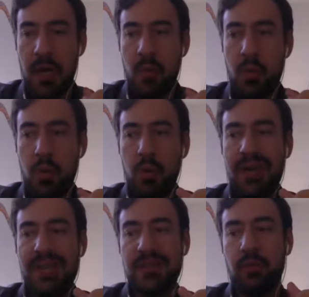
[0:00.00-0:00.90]
What
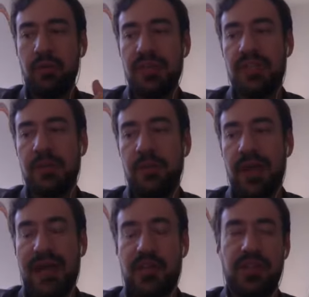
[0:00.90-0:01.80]
is a reasonable
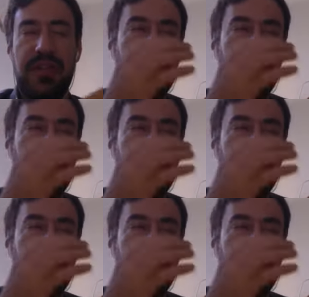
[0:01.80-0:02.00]
action? Like,